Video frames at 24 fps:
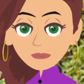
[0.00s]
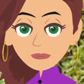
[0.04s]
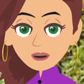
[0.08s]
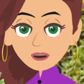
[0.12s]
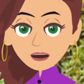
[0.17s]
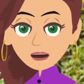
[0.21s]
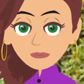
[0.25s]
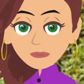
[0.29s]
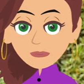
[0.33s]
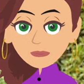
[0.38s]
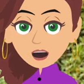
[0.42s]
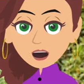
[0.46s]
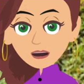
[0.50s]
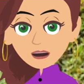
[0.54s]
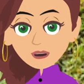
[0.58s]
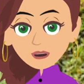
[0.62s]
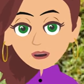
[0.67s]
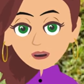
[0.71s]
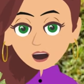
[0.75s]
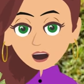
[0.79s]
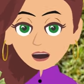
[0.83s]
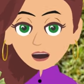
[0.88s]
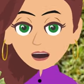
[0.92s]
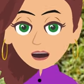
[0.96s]
what your
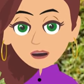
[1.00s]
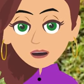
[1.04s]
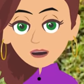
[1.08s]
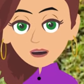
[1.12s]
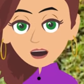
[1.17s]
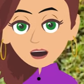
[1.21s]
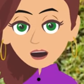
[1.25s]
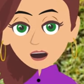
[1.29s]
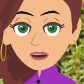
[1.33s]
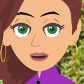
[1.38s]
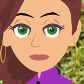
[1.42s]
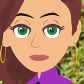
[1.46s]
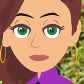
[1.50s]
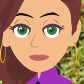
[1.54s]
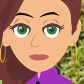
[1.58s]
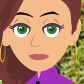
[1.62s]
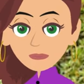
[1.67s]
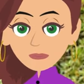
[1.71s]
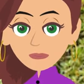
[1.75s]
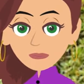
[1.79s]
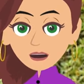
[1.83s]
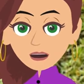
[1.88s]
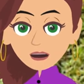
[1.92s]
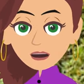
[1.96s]
feeling is
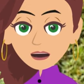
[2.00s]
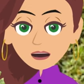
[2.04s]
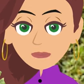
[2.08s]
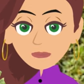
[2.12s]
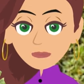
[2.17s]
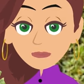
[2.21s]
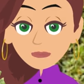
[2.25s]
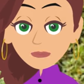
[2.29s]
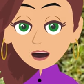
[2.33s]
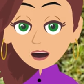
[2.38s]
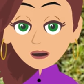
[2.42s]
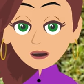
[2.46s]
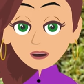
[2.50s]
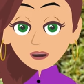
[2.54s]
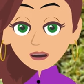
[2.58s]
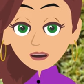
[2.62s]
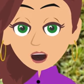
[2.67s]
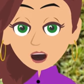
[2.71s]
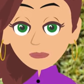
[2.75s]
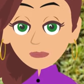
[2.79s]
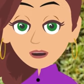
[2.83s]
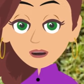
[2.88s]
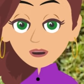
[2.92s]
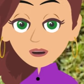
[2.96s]
about this and
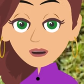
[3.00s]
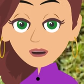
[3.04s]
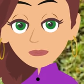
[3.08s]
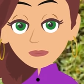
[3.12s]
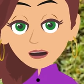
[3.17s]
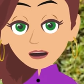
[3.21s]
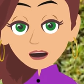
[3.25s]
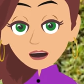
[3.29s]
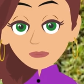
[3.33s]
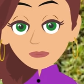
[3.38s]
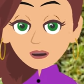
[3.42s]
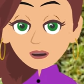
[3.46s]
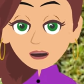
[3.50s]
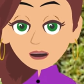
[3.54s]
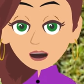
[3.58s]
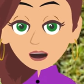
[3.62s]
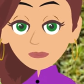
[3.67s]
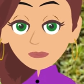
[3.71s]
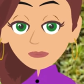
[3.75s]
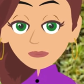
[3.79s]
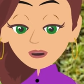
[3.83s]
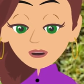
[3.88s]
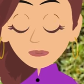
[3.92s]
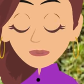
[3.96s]
this and this and this and
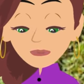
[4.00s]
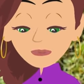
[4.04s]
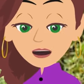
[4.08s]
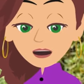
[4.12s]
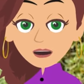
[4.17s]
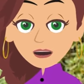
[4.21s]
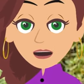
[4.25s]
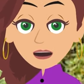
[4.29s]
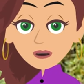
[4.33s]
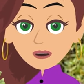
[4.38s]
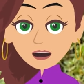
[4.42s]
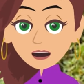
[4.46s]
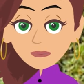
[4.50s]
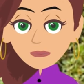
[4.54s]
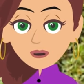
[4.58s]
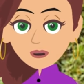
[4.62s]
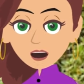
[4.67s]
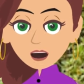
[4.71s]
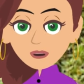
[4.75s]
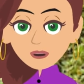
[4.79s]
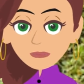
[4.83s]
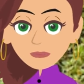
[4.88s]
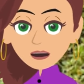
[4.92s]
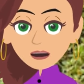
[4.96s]
this. A feeling that
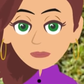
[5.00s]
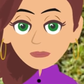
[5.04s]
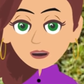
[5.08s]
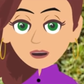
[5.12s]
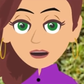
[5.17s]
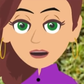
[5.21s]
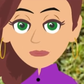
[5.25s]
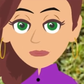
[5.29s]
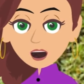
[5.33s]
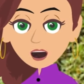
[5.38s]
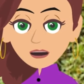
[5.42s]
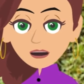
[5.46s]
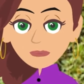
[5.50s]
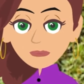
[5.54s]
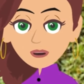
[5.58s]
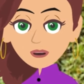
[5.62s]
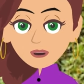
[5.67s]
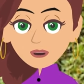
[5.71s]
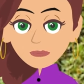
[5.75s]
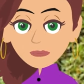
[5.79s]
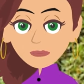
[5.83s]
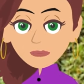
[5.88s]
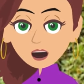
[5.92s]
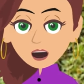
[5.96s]
you have the ability
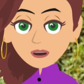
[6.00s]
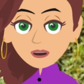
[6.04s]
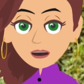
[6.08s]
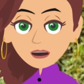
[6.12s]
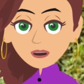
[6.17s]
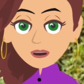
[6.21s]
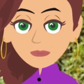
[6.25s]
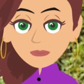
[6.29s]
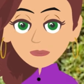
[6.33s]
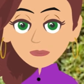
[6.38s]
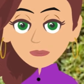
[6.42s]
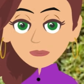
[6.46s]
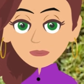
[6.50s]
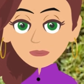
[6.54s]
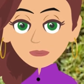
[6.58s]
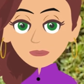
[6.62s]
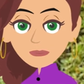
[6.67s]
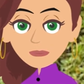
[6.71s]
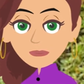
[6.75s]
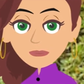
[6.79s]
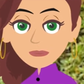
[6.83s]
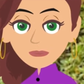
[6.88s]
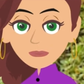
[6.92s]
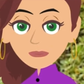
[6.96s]
to change.
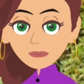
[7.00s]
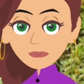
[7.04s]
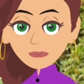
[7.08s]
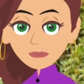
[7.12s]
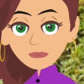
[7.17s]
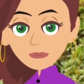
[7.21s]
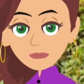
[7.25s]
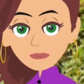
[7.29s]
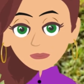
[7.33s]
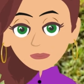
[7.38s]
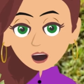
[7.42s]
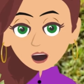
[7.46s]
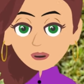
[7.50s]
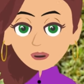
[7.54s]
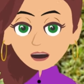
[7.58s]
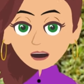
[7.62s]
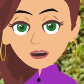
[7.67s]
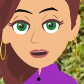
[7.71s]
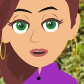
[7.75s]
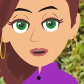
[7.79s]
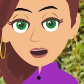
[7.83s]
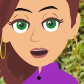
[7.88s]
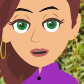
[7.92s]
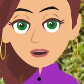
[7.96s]
You
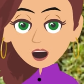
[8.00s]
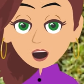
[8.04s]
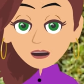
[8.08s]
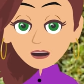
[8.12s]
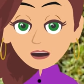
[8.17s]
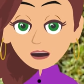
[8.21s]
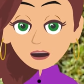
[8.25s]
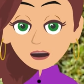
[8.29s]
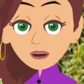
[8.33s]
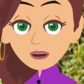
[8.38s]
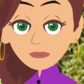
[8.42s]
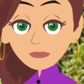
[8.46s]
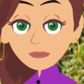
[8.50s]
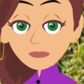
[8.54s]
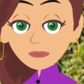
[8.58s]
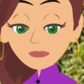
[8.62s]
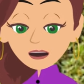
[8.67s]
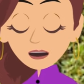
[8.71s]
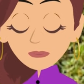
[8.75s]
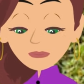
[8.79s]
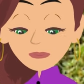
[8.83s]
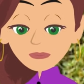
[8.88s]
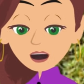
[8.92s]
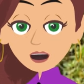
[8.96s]
have the ability
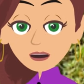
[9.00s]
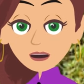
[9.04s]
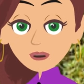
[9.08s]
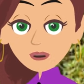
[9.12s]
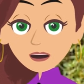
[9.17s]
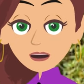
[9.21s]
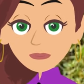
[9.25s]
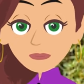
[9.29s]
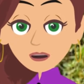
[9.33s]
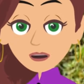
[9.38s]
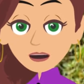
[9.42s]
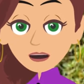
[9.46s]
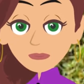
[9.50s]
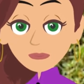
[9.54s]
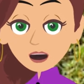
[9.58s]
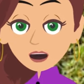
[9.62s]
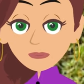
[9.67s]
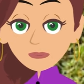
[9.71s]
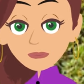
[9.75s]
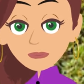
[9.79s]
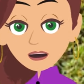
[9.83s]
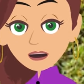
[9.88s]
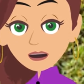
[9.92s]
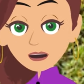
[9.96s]
to show yourself
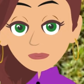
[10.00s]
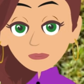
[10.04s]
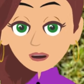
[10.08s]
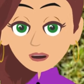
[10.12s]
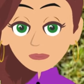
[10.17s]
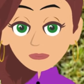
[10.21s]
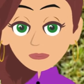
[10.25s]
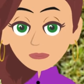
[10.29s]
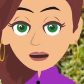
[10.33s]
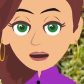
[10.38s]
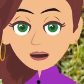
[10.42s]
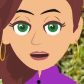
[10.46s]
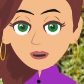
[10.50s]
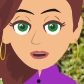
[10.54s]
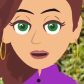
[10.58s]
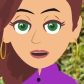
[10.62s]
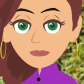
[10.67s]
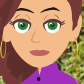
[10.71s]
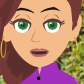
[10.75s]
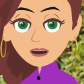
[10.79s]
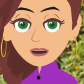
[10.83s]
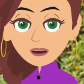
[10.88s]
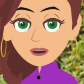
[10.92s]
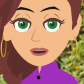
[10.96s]
that you are secure on
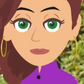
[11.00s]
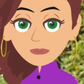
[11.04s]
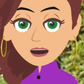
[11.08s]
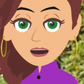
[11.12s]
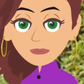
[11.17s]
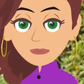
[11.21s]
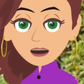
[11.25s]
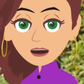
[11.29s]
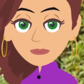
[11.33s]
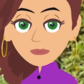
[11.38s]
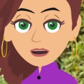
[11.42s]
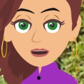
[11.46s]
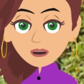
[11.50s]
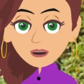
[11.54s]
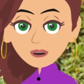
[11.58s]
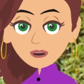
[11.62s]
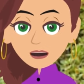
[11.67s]
every subject in the